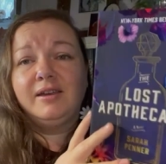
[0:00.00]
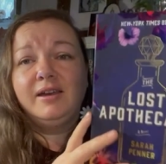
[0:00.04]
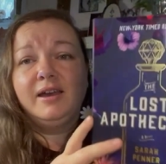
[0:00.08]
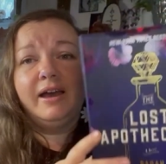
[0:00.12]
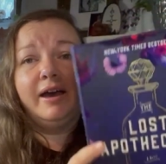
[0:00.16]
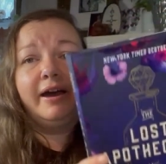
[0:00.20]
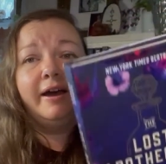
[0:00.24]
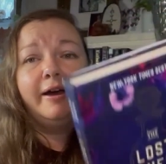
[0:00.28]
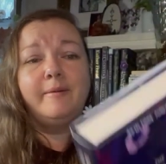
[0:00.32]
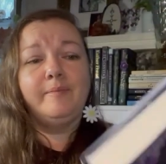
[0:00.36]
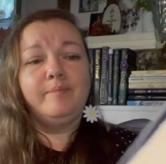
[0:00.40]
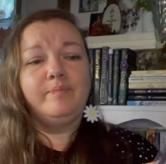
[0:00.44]

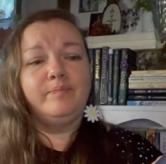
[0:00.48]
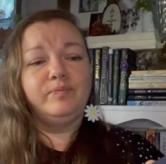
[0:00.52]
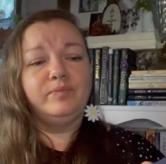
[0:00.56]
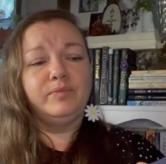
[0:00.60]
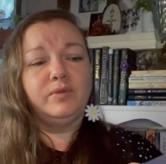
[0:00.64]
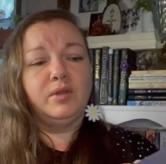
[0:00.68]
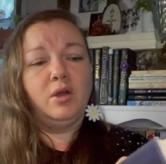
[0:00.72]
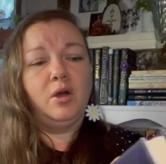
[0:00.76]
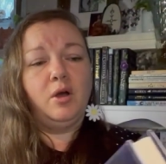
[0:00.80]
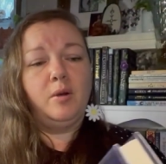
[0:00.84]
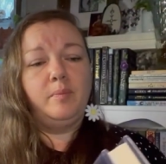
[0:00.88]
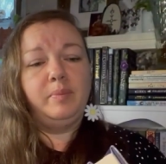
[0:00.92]
um,
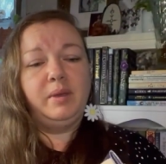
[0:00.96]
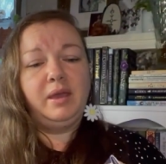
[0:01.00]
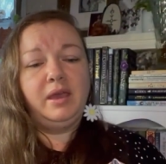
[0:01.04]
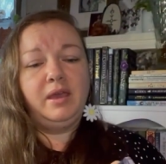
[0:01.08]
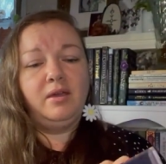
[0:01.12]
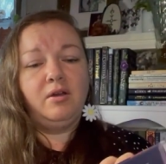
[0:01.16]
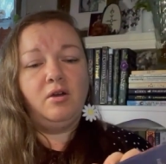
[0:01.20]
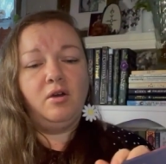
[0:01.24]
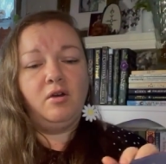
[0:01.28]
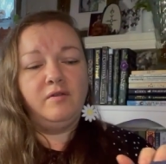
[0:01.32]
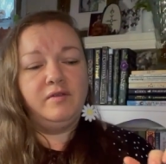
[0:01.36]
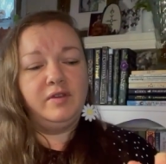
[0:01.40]

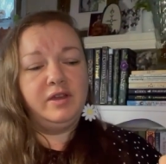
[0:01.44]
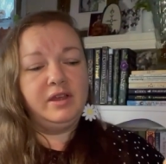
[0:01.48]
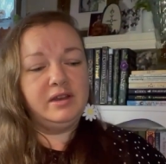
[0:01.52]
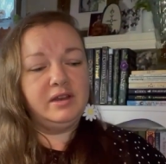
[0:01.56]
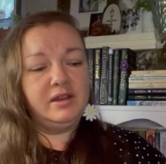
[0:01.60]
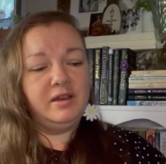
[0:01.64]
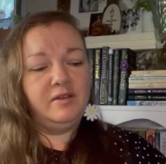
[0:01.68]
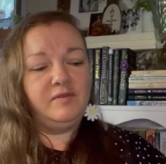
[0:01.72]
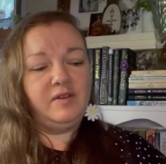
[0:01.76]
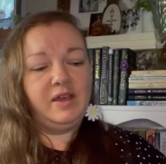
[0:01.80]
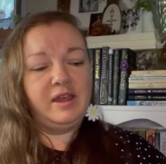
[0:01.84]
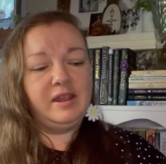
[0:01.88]
copy of it
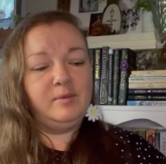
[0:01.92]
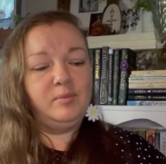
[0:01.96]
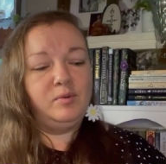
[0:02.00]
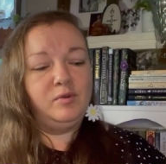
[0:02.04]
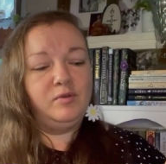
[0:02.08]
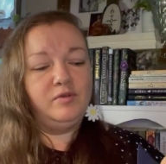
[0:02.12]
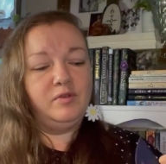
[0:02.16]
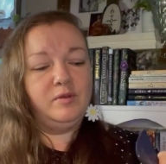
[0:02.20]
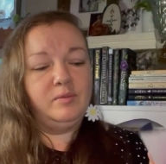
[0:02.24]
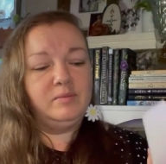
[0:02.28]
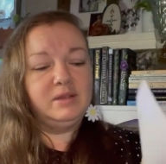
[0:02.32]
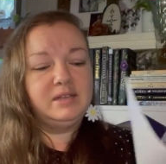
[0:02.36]
available
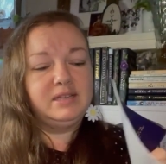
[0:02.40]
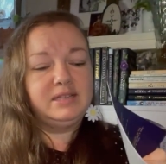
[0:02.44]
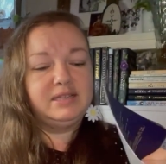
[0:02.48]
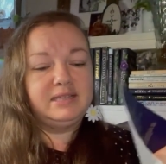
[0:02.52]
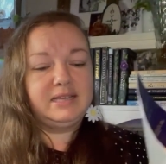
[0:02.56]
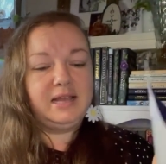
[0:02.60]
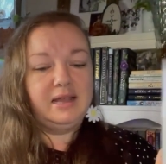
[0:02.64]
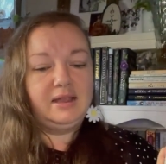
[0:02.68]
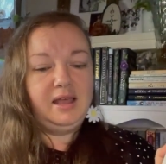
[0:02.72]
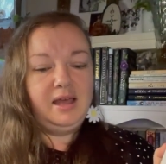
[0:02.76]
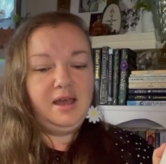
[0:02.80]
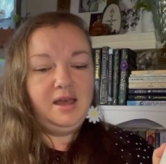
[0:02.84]
from this
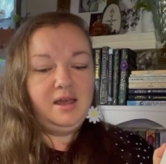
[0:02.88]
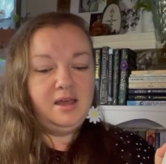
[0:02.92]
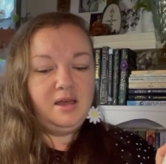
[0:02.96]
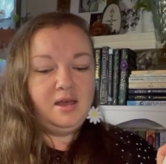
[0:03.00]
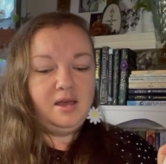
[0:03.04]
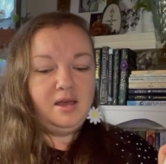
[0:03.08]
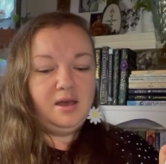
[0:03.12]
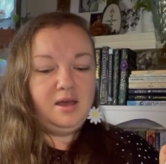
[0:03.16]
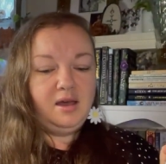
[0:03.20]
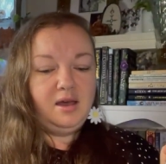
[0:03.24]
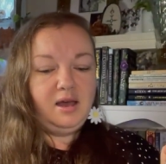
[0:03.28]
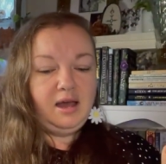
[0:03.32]
seller,
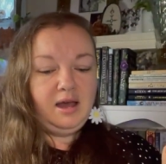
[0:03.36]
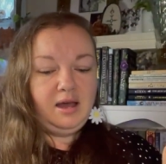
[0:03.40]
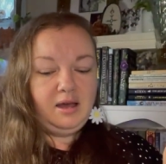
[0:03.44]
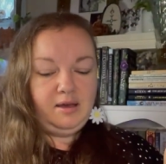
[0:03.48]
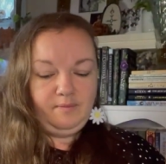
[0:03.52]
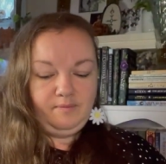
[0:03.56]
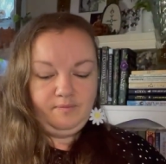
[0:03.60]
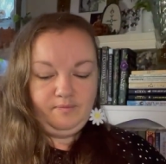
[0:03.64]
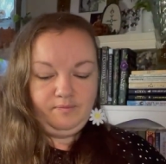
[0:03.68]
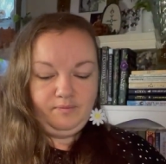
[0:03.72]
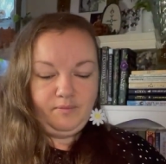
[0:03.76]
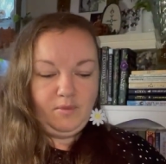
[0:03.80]

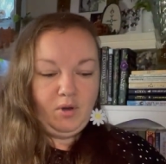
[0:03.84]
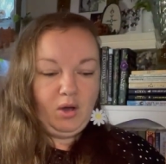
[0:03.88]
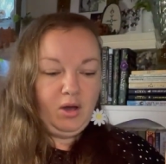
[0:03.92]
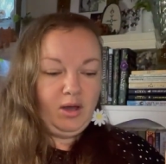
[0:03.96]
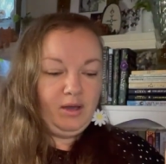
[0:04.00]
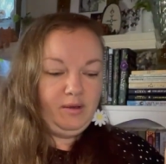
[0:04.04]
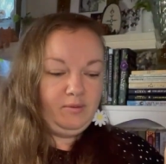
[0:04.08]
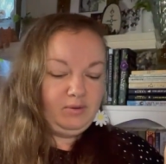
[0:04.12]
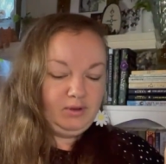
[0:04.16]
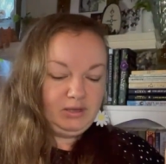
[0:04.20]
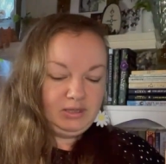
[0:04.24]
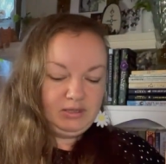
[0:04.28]
um,
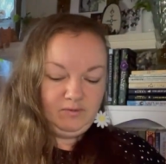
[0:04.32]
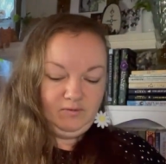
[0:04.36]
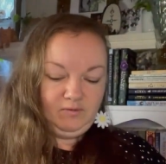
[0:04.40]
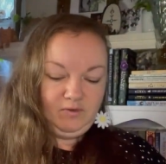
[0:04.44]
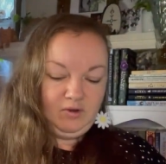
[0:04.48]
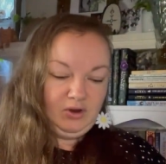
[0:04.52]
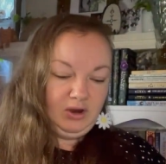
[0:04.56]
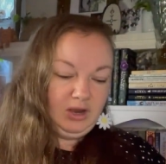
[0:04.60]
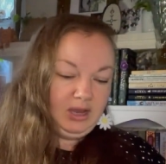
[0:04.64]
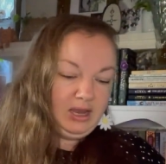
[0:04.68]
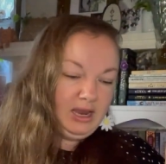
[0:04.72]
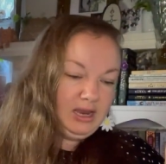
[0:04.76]
I was
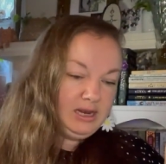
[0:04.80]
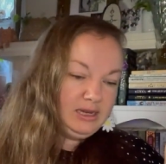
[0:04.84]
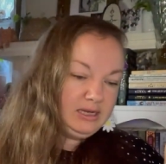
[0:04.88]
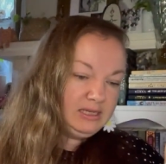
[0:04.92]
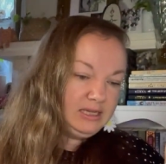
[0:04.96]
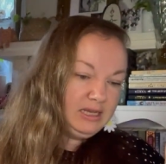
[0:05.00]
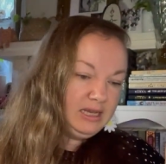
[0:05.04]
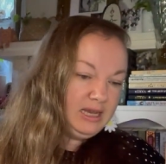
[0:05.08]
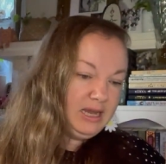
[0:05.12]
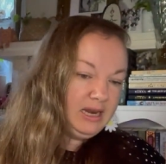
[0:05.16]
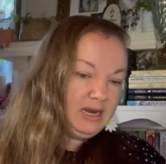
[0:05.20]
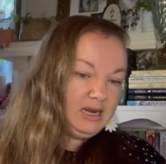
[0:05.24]
very keen
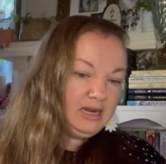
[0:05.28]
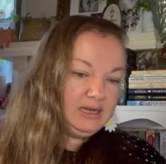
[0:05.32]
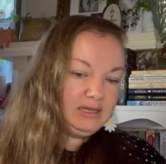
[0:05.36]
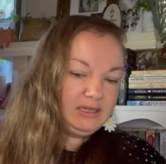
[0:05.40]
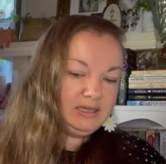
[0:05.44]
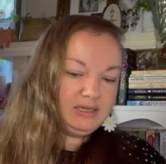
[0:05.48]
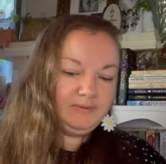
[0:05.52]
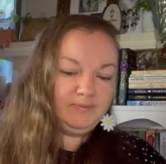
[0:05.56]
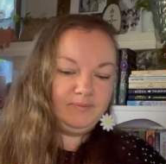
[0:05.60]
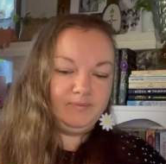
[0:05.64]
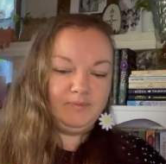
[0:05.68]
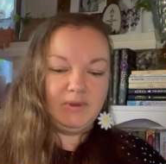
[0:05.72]
to get
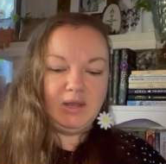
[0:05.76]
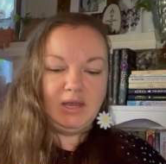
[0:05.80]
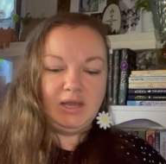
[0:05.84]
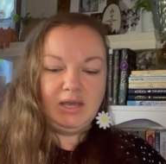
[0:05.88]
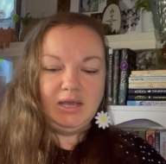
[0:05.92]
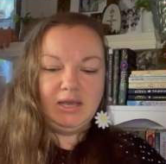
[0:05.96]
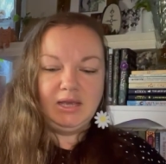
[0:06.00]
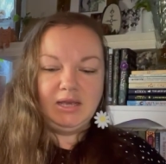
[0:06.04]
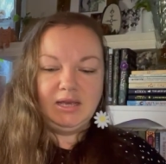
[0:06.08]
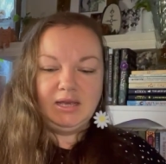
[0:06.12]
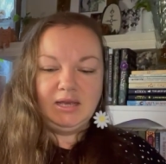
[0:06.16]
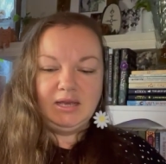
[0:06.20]
it.
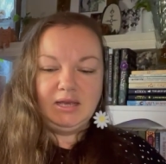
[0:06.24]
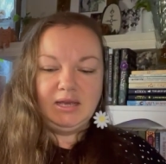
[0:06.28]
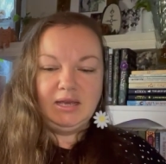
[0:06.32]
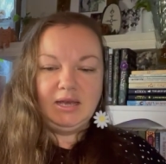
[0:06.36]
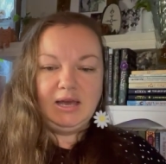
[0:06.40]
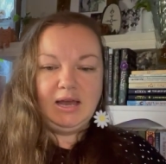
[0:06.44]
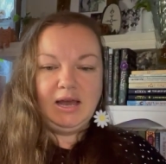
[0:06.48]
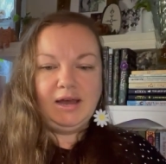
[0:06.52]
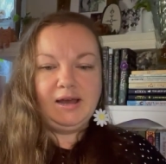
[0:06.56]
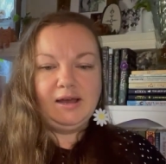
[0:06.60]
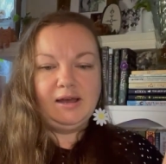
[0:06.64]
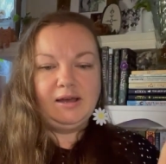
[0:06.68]

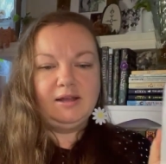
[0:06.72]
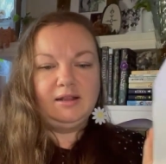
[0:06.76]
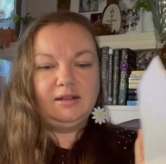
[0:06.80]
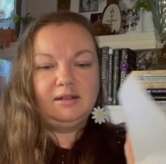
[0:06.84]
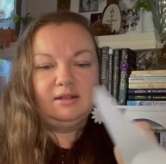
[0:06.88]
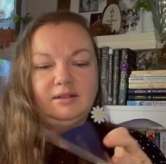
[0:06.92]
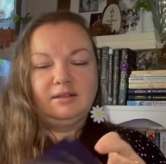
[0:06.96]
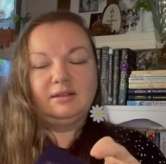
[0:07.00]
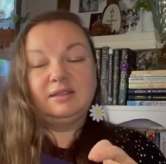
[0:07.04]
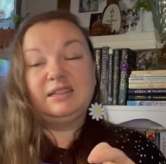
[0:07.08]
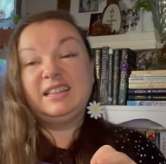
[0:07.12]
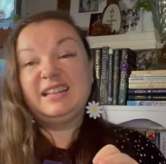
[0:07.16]
Uh,
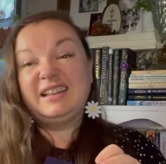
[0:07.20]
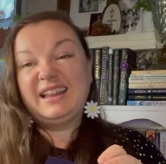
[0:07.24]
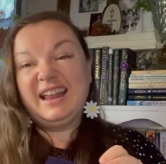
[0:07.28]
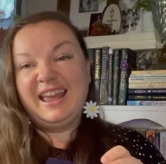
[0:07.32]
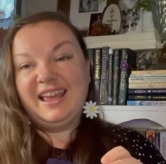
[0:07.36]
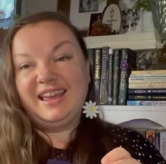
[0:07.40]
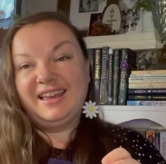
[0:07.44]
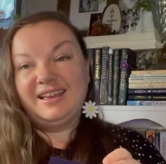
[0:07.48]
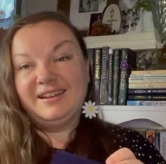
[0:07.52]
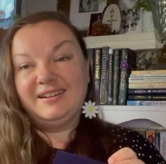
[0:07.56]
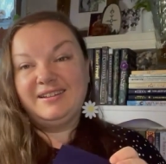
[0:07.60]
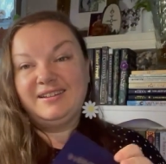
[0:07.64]
the
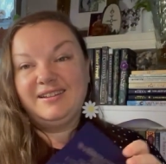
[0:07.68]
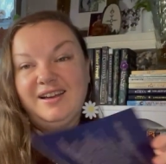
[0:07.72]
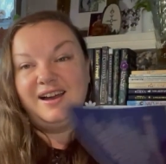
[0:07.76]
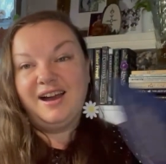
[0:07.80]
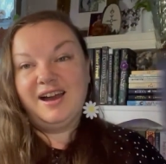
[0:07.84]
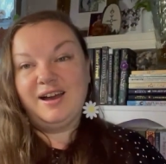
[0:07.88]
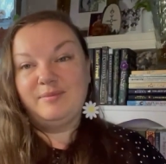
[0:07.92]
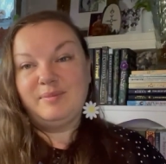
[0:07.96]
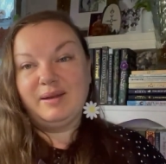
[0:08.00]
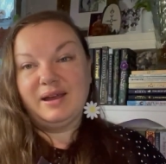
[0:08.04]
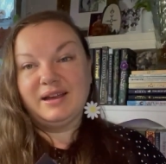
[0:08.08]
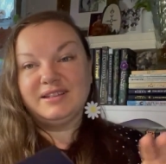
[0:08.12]
naked
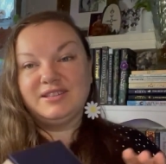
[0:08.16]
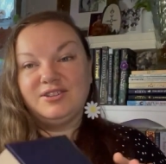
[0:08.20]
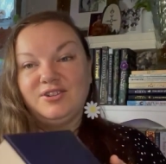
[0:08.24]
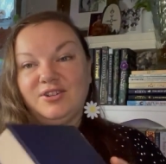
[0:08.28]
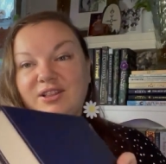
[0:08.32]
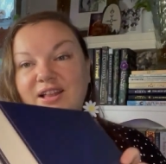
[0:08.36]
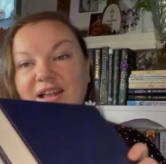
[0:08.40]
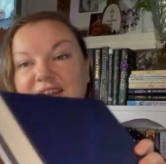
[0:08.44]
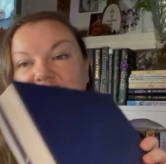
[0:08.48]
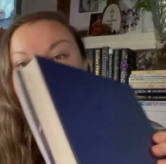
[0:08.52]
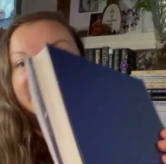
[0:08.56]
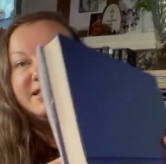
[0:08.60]
hardback's
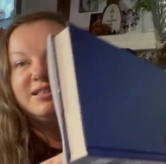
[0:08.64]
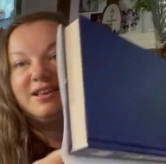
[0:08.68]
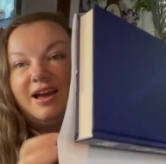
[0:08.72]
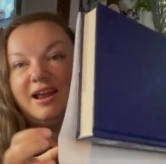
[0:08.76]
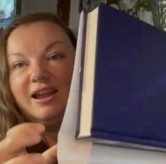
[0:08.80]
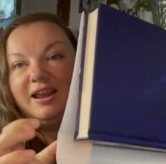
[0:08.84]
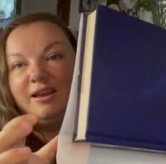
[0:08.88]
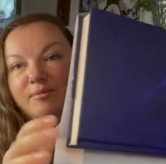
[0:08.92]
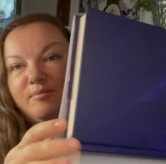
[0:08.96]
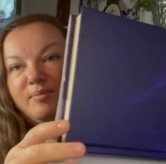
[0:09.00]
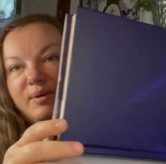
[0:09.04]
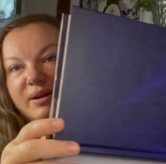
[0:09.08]
not that
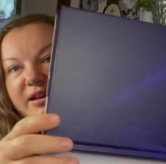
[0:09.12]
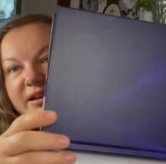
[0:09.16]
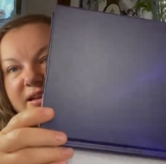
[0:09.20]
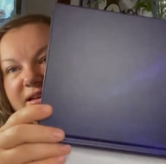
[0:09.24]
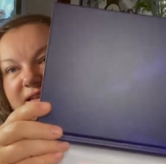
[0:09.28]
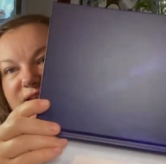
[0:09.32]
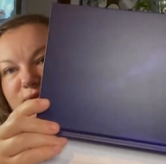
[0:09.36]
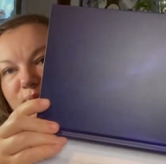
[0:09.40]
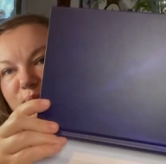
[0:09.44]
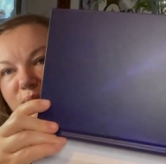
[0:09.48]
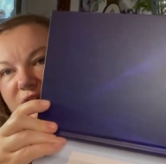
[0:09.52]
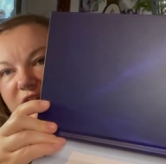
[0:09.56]
exciting, but it
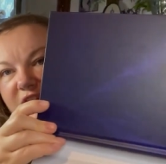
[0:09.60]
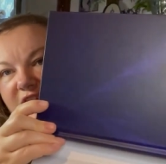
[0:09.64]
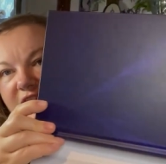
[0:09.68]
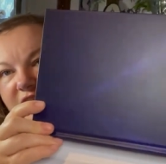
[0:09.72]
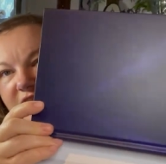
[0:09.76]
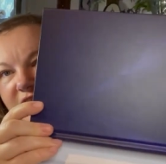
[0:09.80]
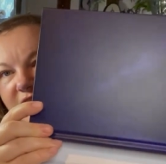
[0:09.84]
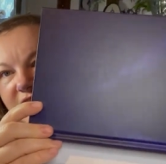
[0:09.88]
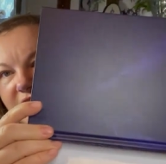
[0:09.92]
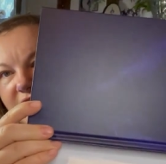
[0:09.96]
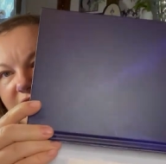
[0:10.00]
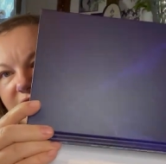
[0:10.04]
is a pretty
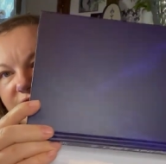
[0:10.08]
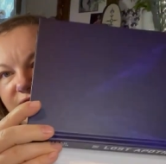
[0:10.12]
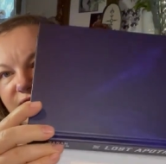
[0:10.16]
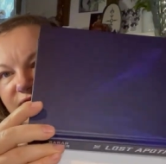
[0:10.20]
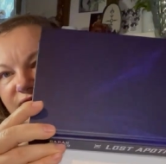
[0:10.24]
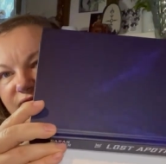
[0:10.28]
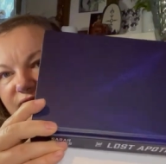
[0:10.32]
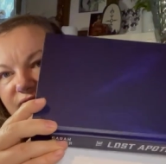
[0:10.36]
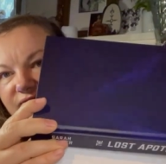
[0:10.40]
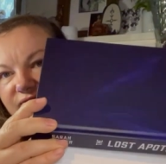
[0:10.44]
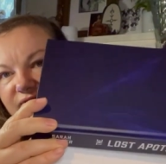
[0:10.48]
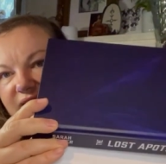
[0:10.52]
colour.
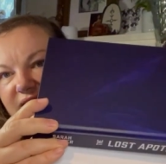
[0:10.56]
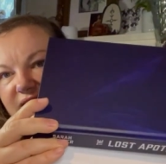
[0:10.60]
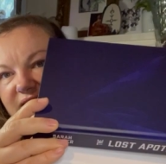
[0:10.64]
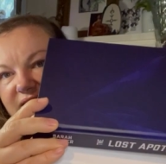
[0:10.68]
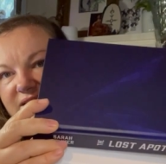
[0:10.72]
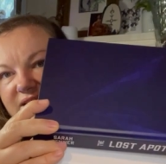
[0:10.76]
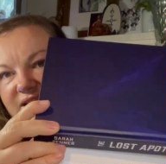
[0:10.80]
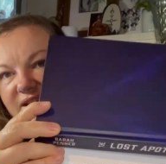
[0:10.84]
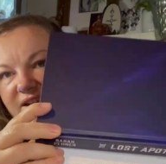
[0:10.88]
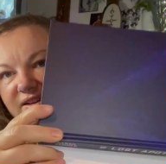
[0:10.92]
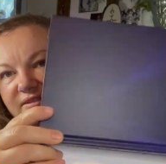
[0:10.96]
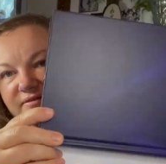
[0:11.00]

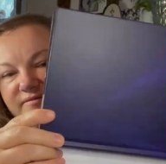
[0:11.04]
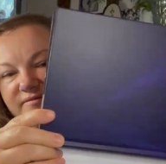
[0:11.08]
So